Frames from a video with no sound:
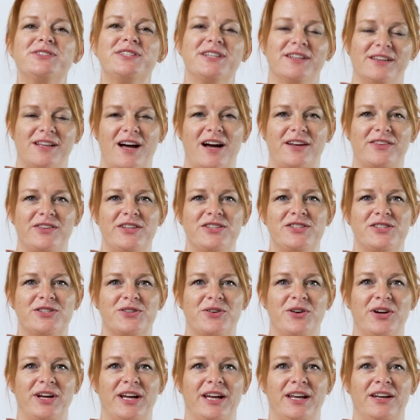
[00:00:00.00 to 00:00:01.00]
to lock the
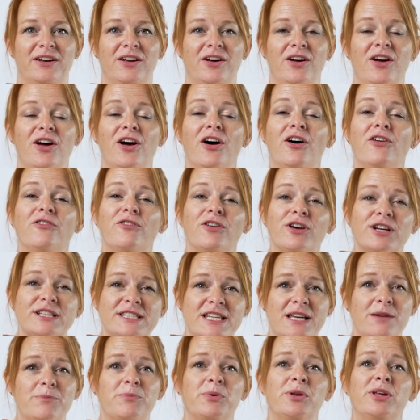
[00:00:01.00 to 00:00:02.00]
screen, for
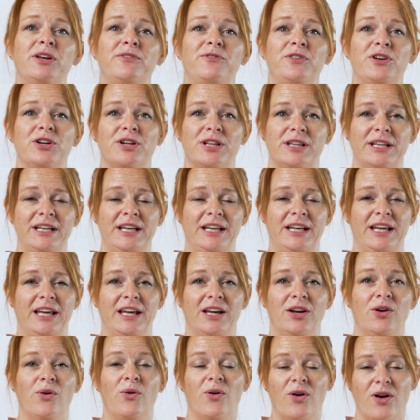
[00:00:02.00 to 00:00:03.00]
example if you're
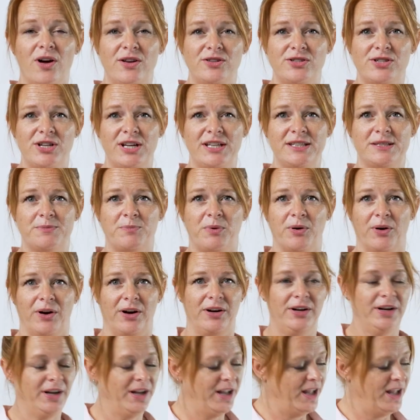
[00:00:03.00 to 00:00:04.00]
cleaning or on transport.